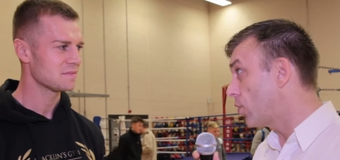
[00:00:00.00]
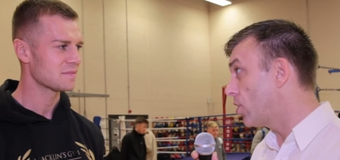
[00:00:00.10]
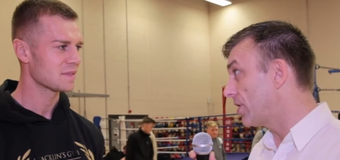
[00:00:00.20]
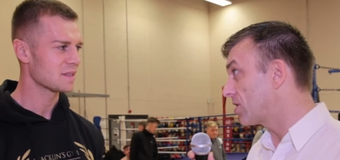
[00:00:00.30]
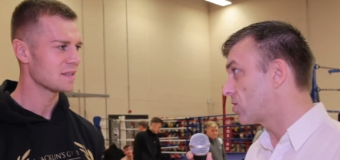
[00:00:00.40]

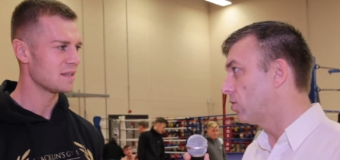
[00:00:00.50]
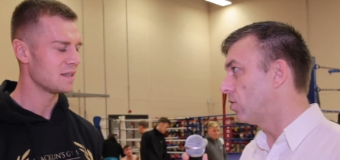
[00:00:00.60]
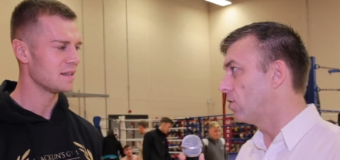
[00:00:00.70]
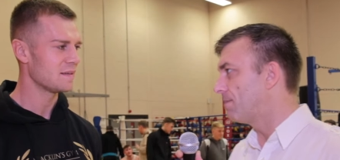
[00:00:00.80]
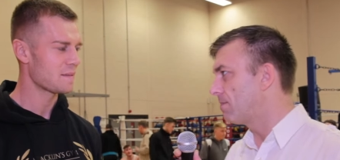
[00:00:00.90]
Speaker 1: weren't you?
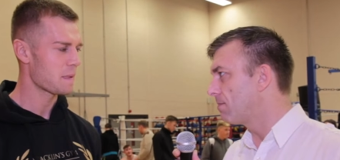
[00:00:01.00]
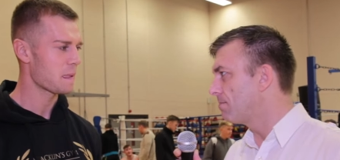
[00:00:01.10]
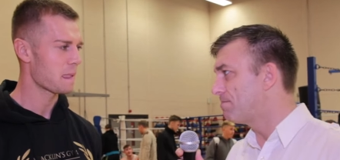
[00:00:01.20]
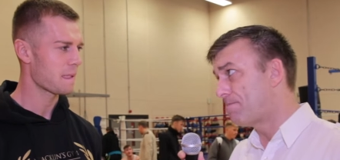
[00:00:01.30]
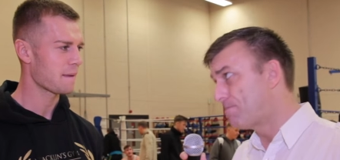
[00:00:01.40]
So,
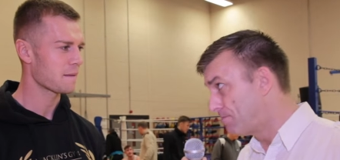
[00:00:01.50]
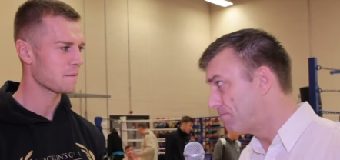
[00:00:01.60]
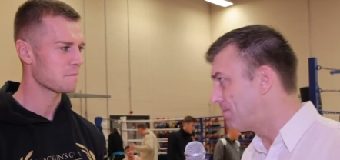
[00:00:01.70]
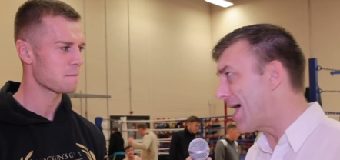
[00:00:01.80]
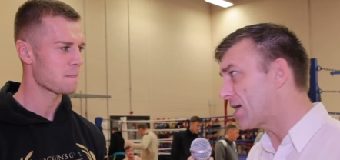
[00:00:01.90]

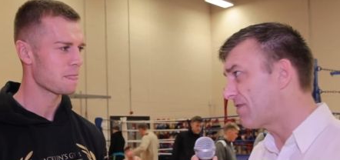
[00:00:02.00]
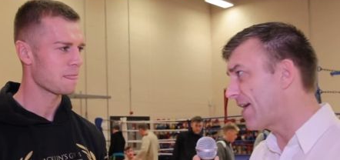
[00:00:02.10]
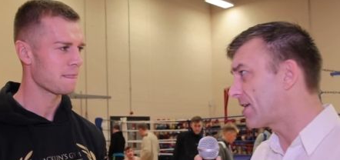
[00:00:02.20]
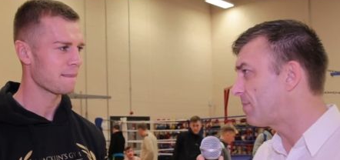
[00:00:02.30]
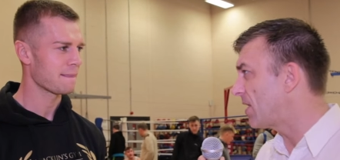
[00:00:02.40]
bags of
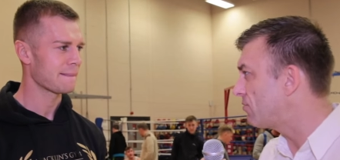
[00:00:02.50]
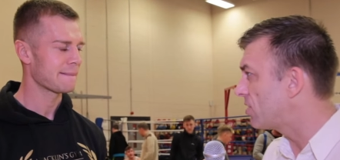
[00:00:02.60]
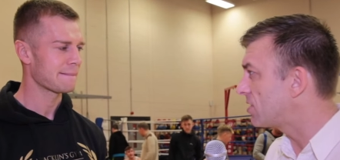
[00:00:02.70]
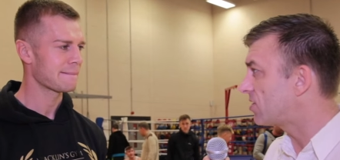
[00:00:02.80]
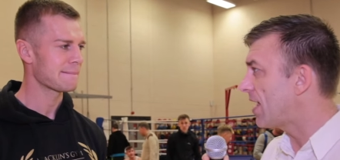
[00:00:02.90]

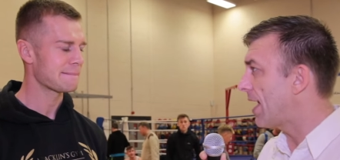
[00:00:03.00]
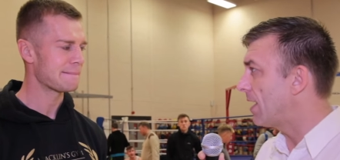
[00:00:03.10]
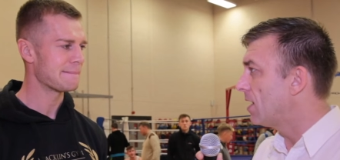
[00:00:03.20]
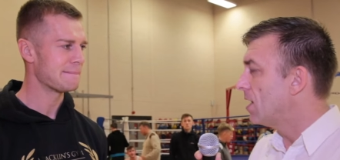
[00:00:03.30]
experience there.